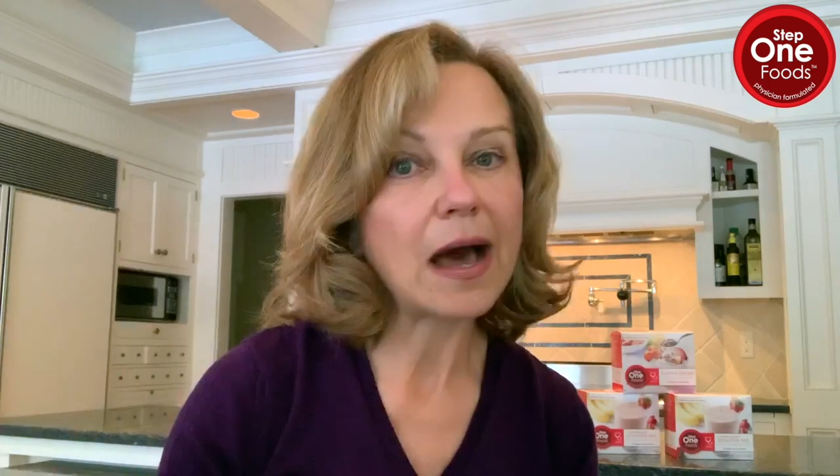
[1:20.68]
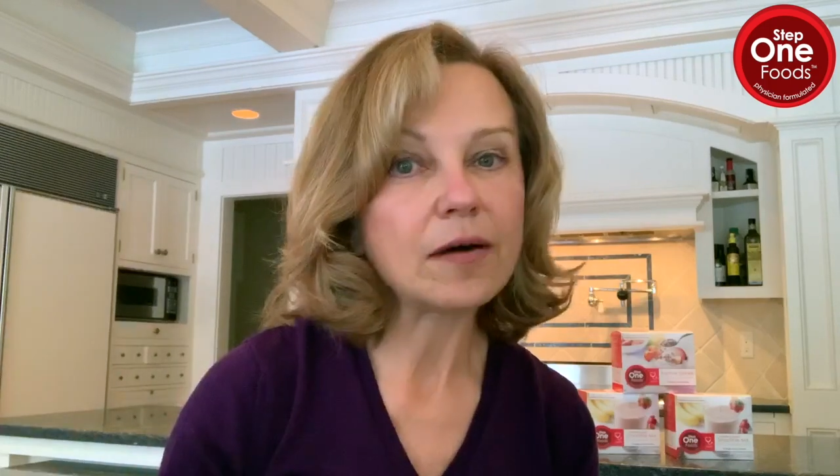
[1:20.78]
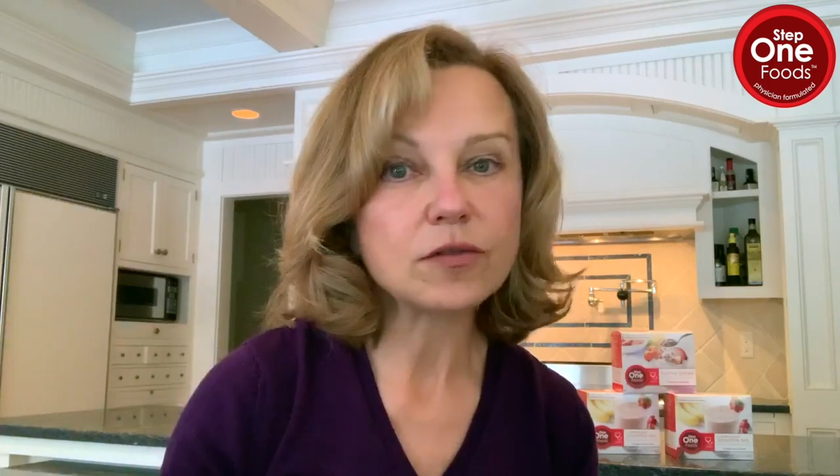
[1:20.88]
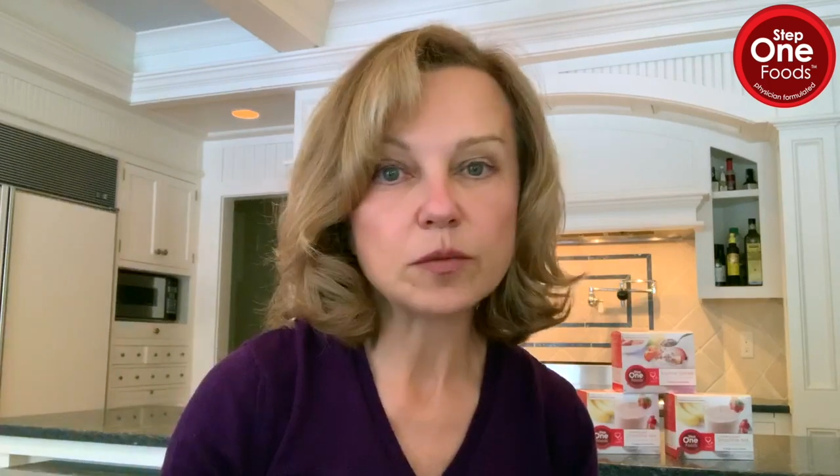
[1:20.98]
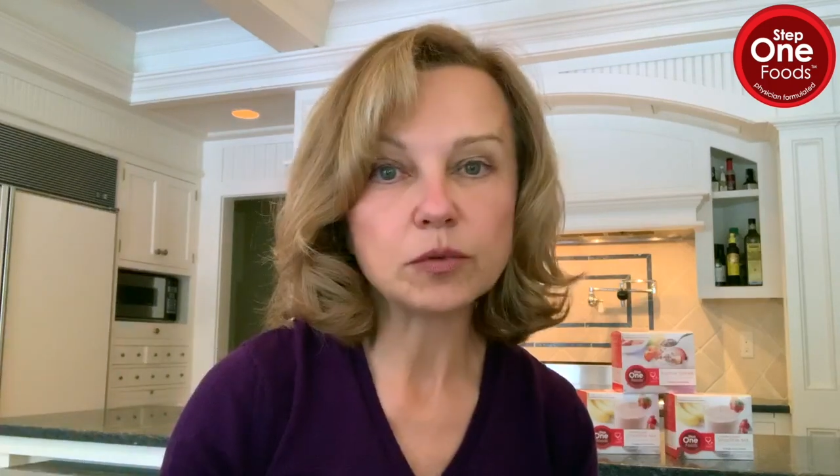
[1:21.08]

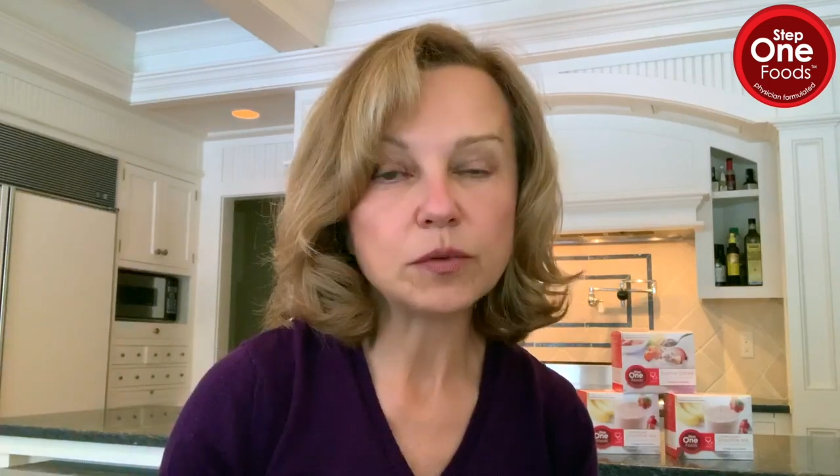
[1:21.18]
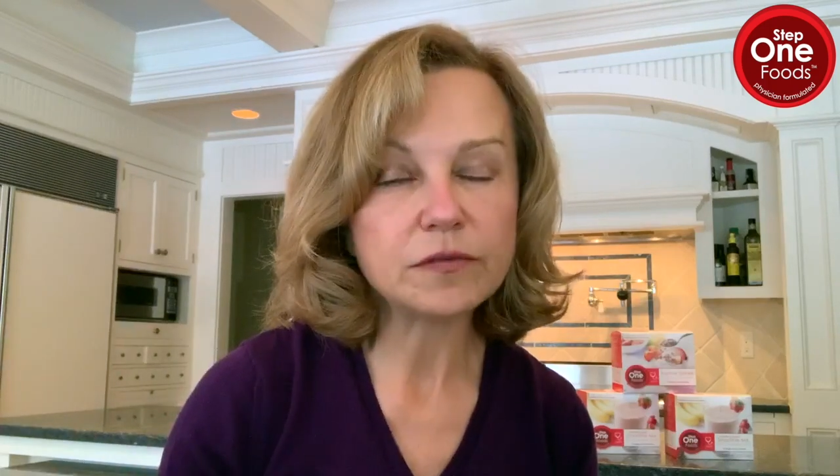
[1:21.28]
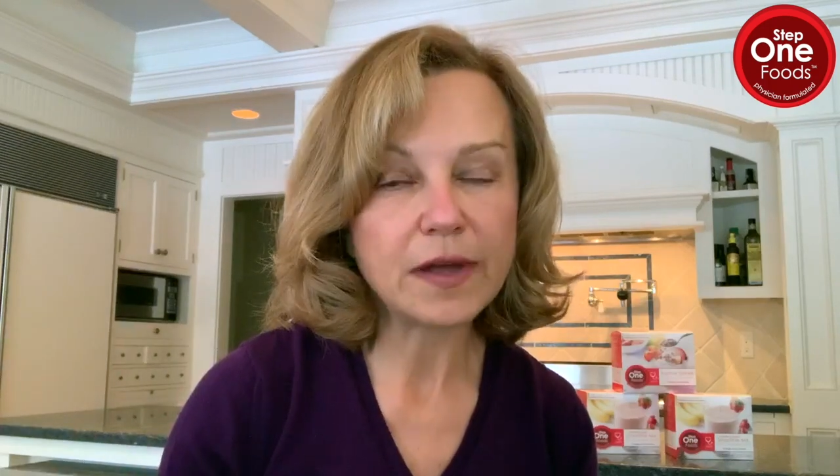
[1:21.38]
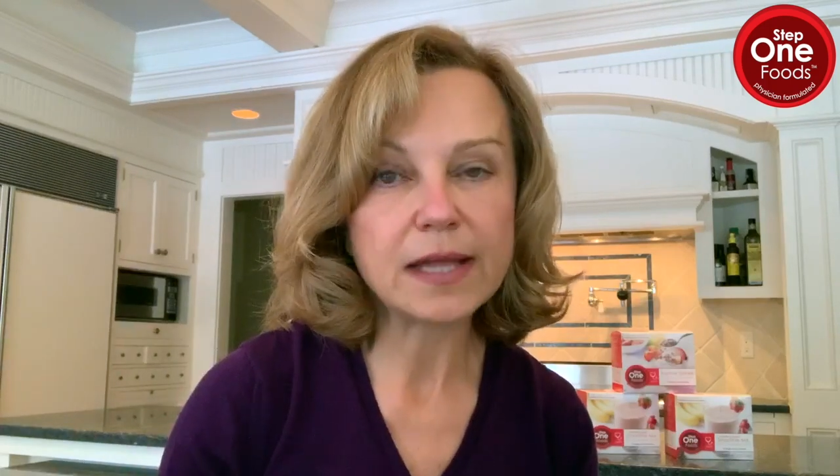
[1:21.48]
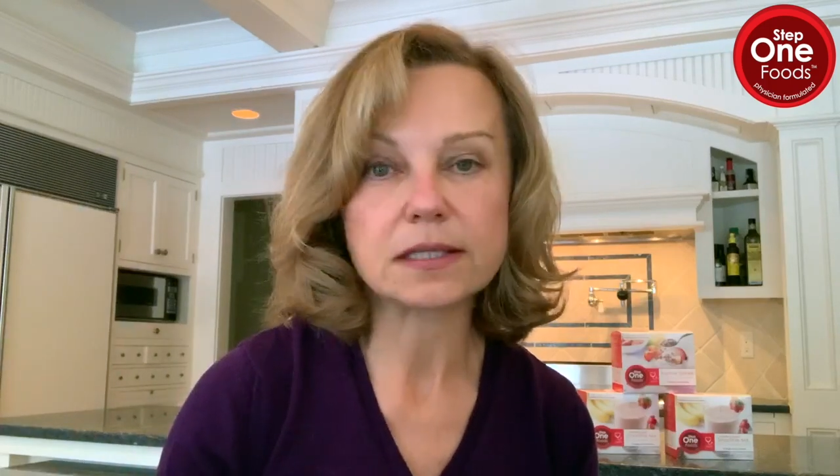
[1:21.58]
out of the blue
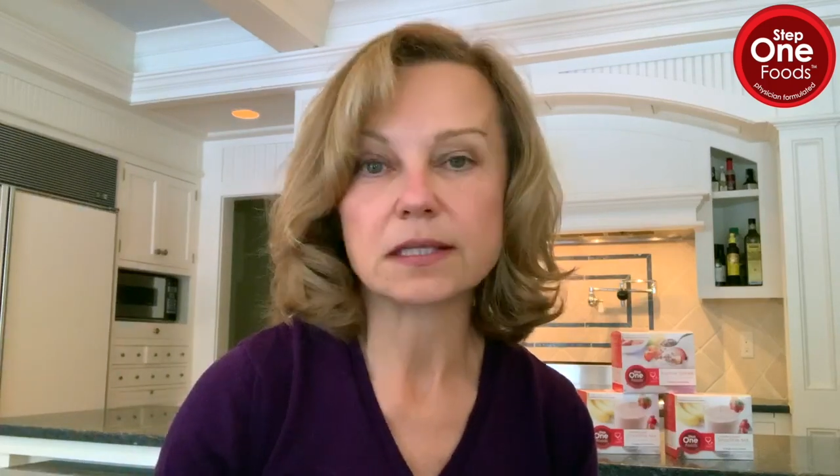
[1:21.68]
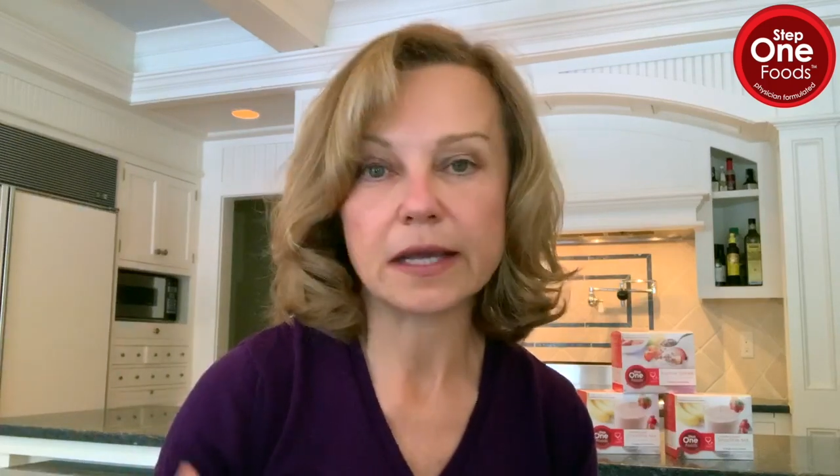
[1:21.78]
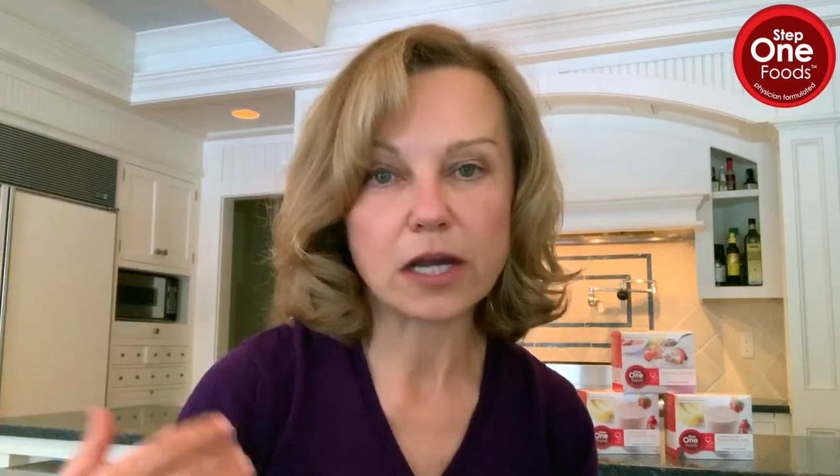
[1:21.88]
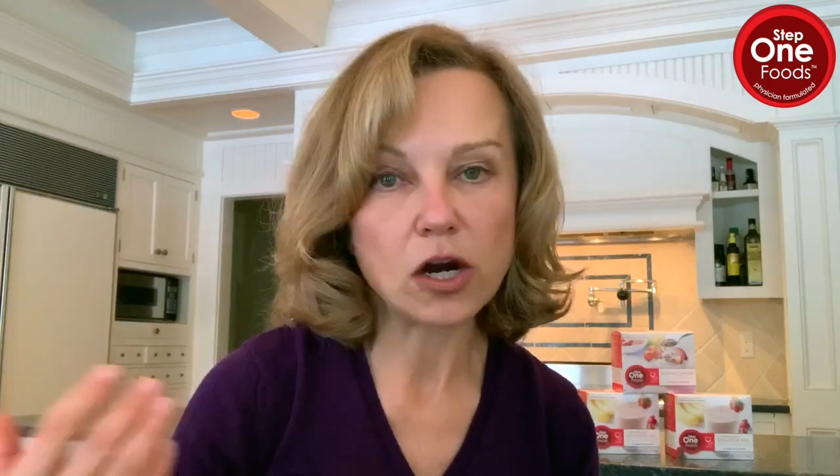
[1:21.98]
events like